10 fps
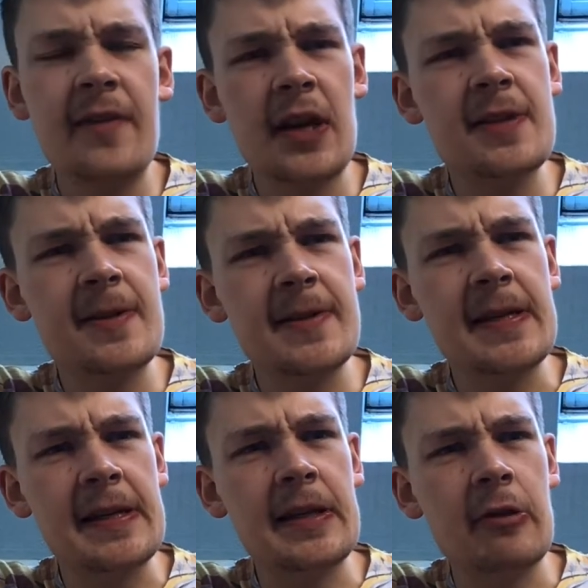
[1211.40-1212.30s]
very, very
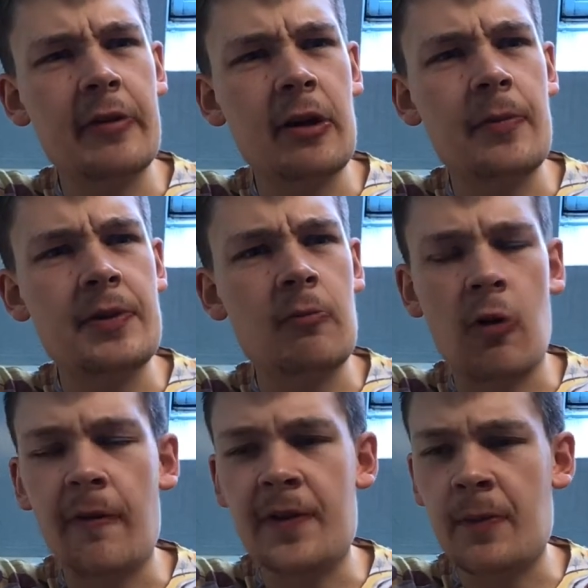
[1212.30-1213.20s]
entertaining
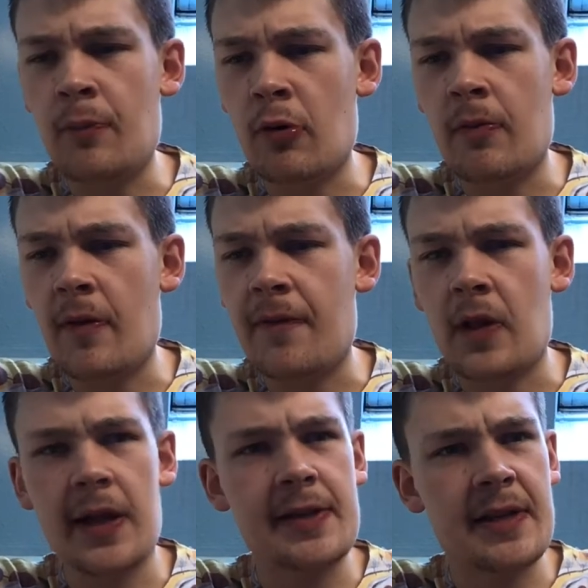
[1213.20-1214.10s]
0-0 between Watford and
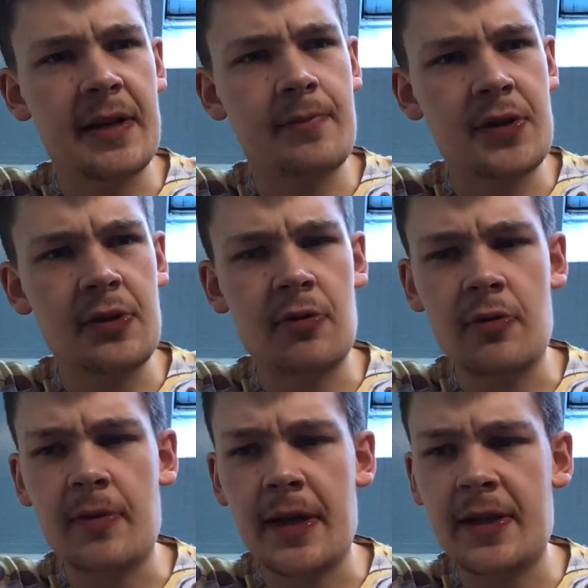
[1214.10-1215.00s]
Bournemouth the last time.
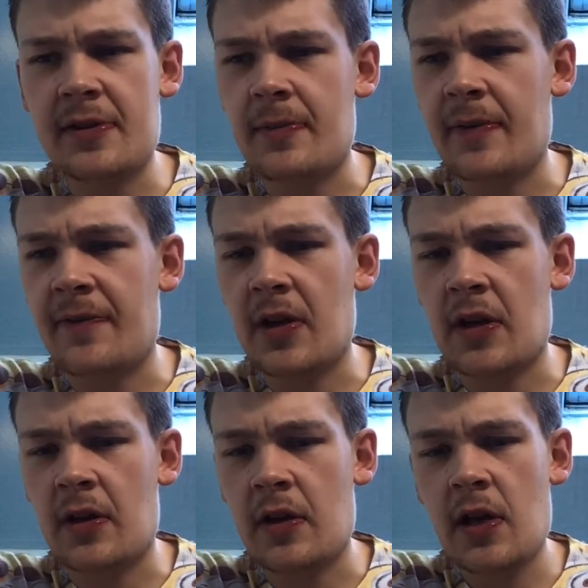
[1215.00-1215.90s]
So this will
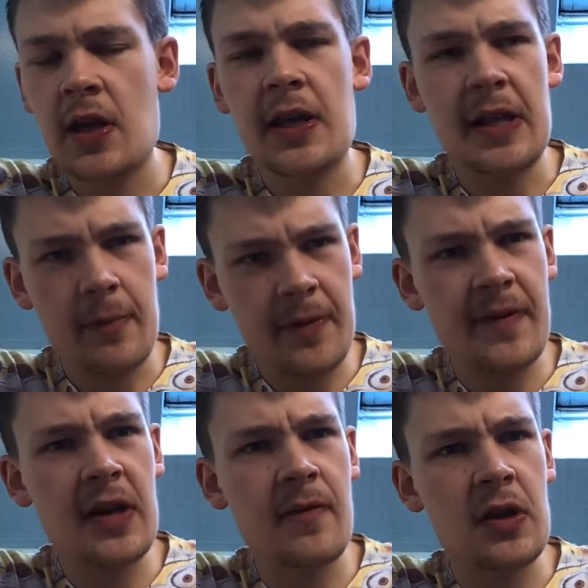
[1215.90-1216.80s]
be a
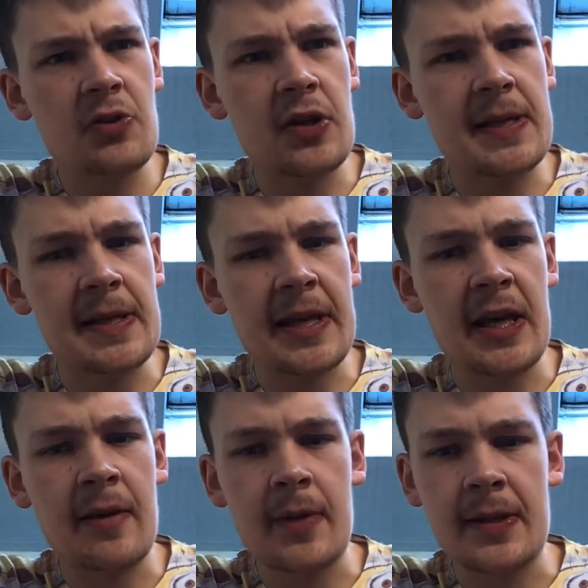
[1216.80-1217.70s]
very, very
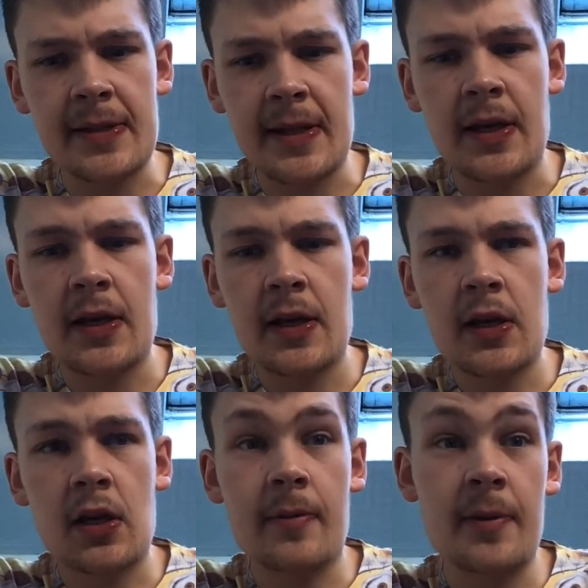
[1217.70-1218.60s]
interesting game.
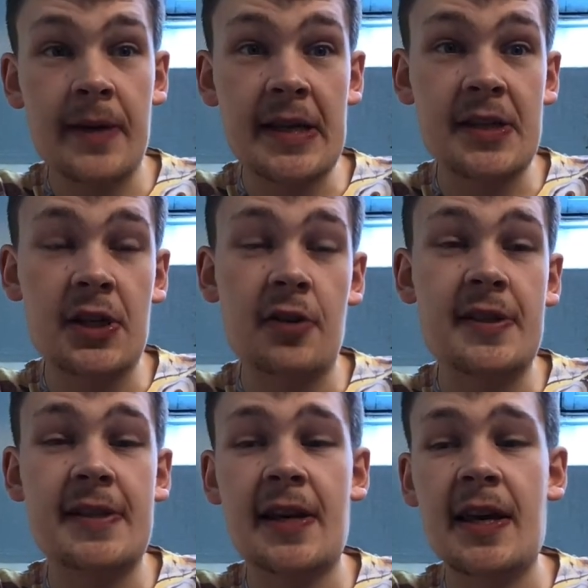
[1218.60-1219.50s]
And coming up
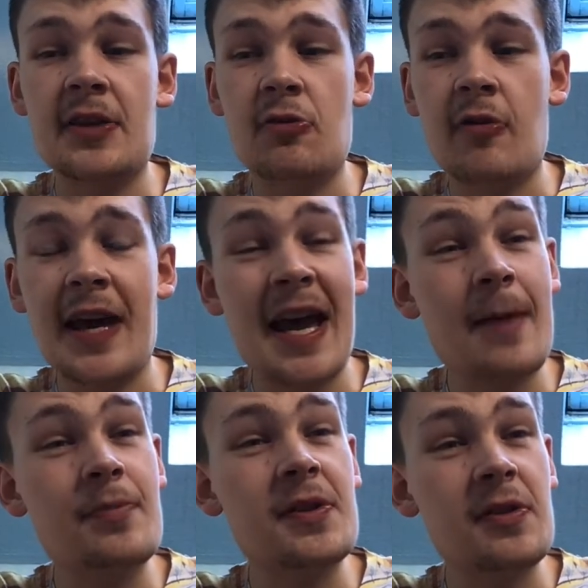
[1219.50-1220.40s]
against Chelsea side,
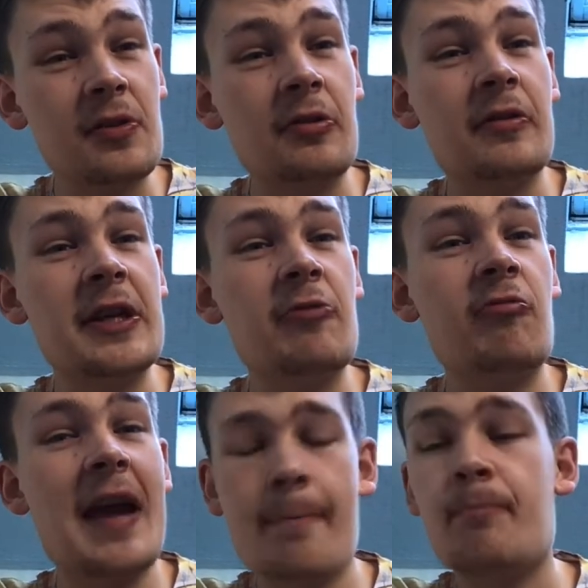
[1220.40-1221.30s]
who are
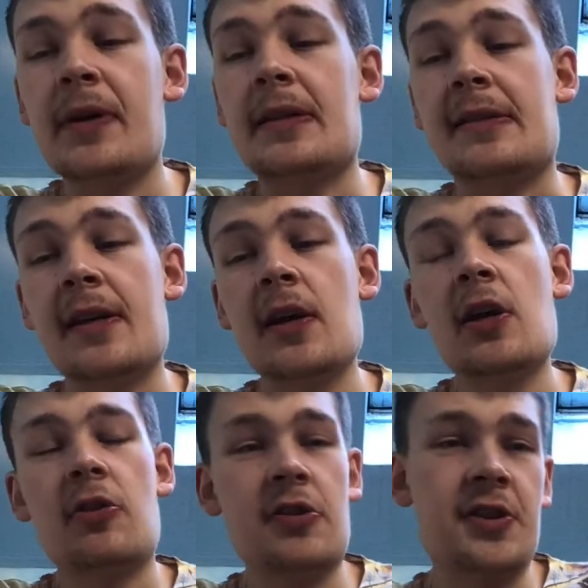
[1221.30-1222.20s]
absolutely
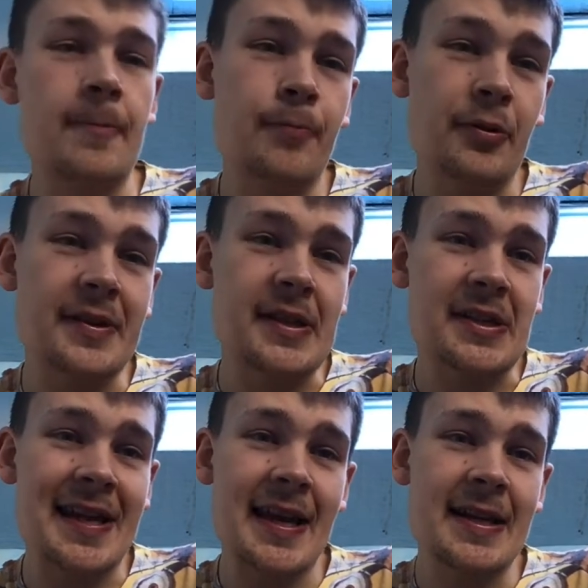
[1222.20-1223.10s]
rampant. Christian
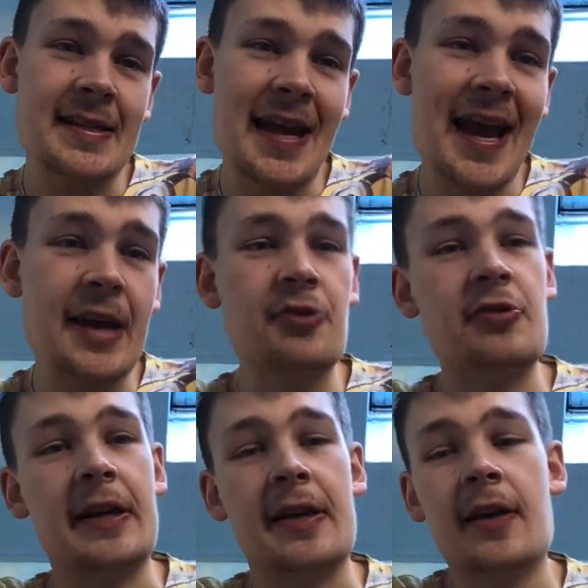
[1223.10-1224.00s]
Pulisic getting his
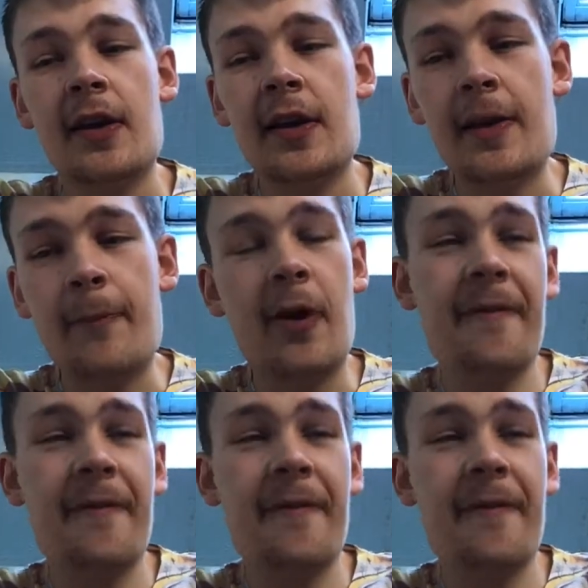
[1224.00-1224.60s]
hat-trick.